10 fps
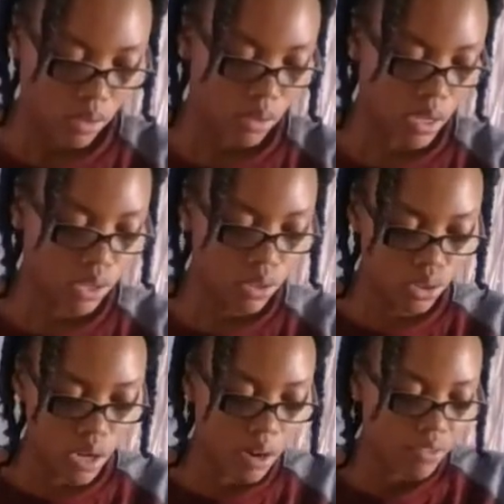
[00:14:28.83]
Then you
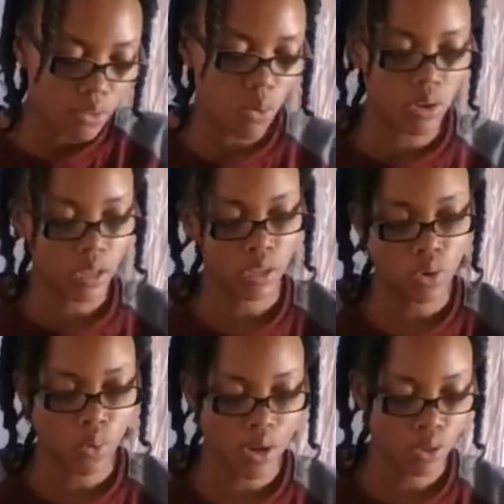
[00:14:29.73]
start folding
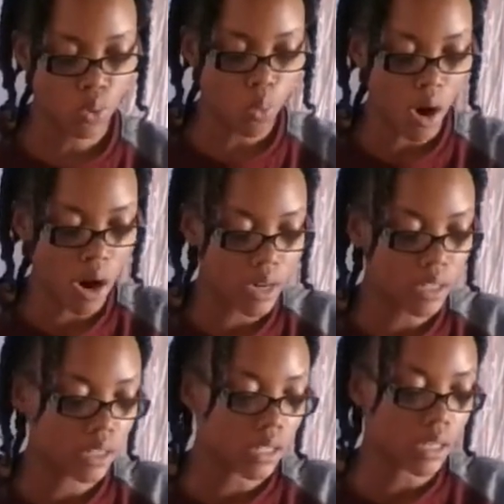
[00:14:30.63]
going
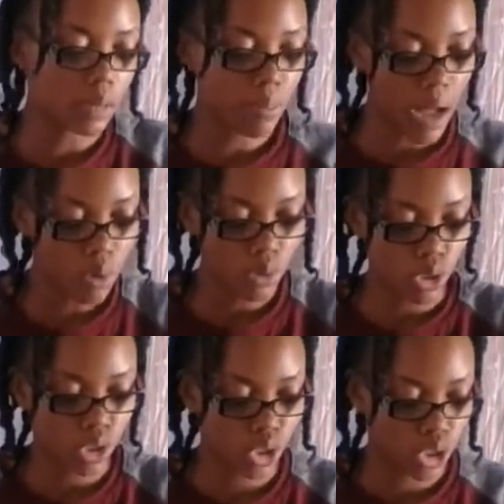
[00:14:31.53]
towards the little
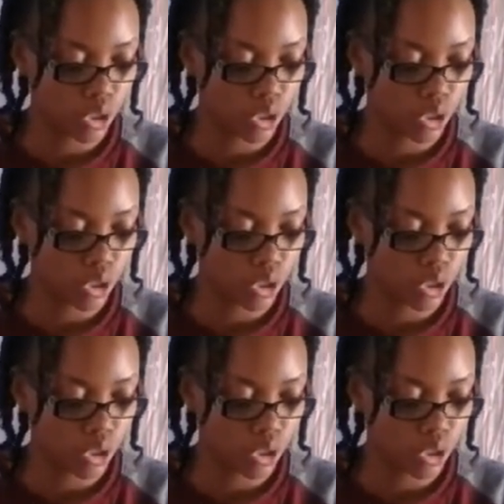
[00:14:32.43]
pouch.